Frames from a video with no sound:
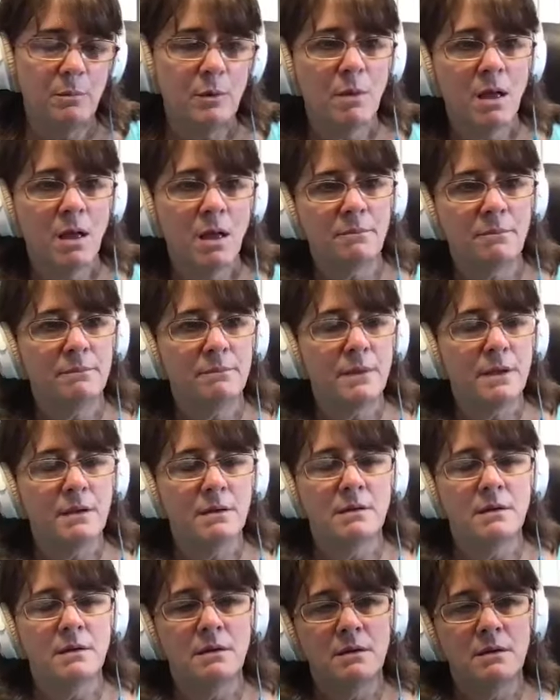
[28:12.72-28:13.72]
mom
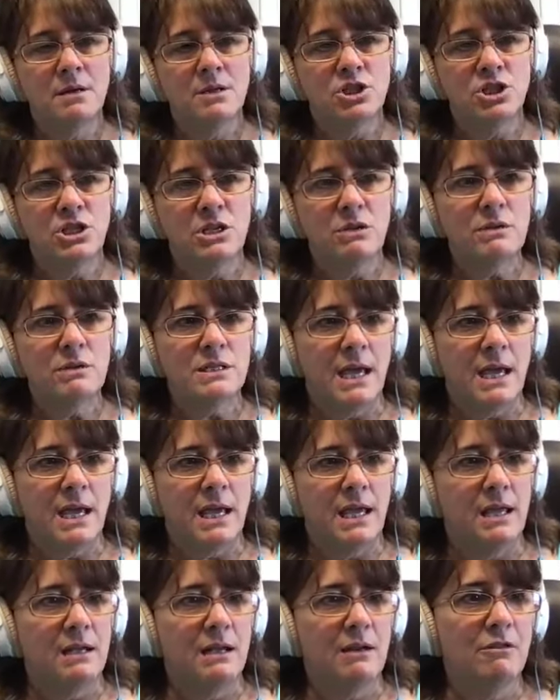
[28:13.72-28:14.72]
she would
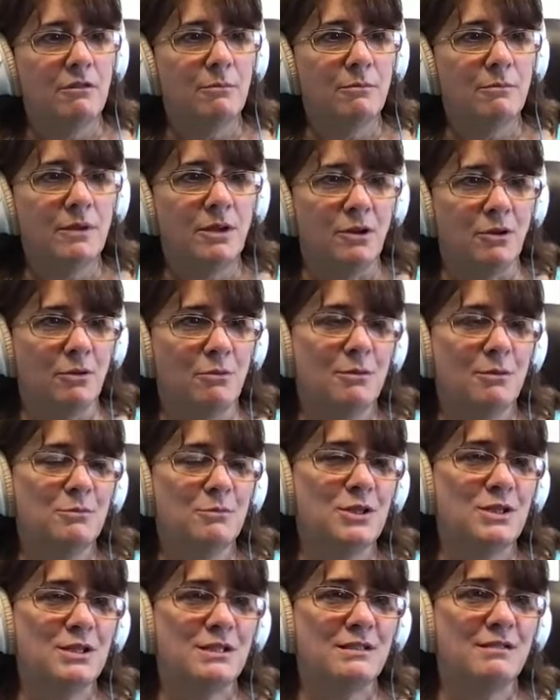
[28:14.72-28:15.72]
diet. I, you know, I'm
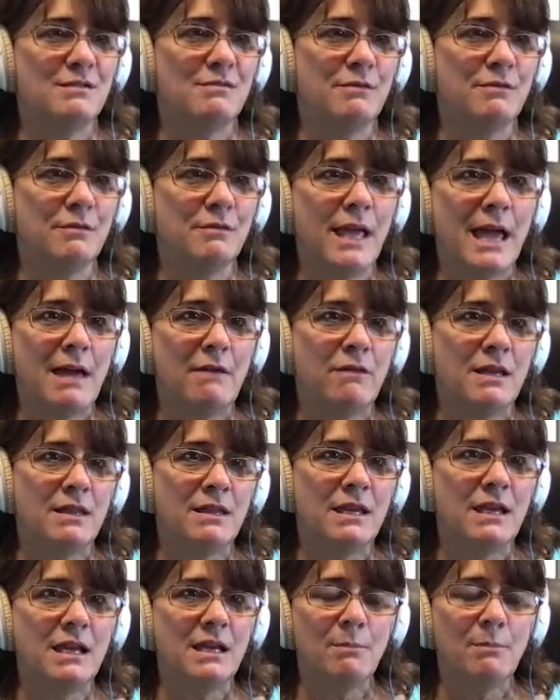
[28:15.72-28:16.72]
just laughing
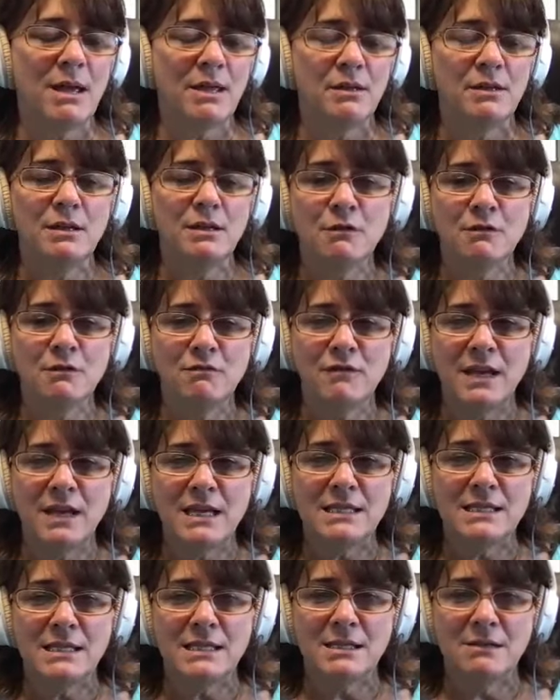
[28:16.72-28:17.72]
thinking about the different
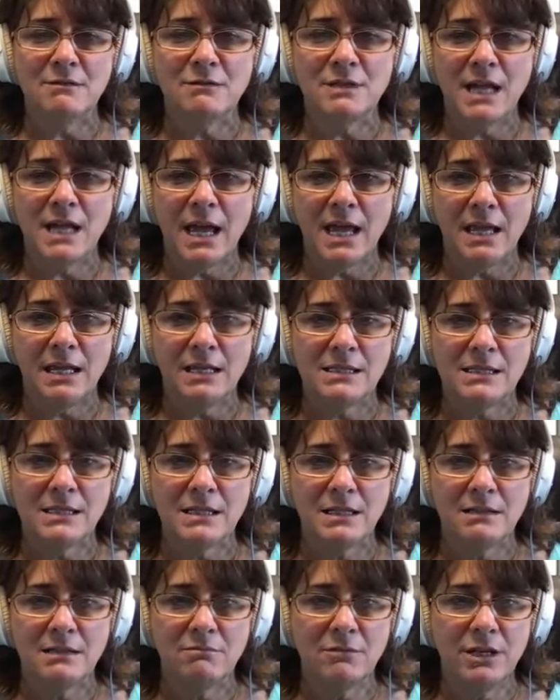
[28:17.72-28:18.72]
phases of diets
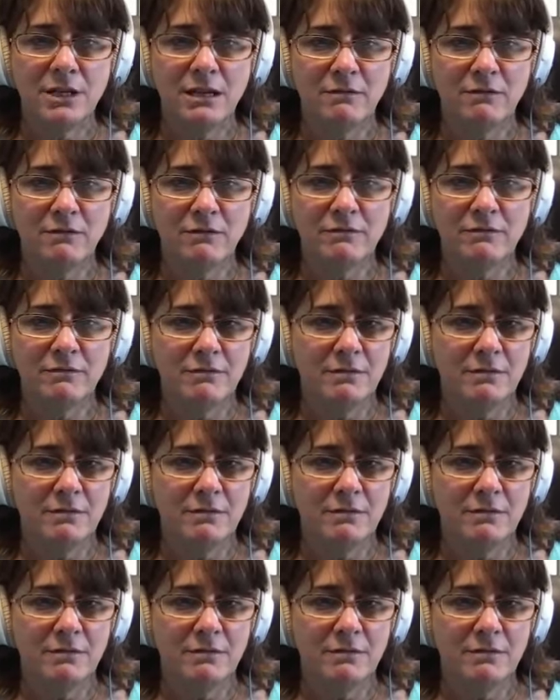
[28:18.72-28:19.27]
that we mm-hmm. have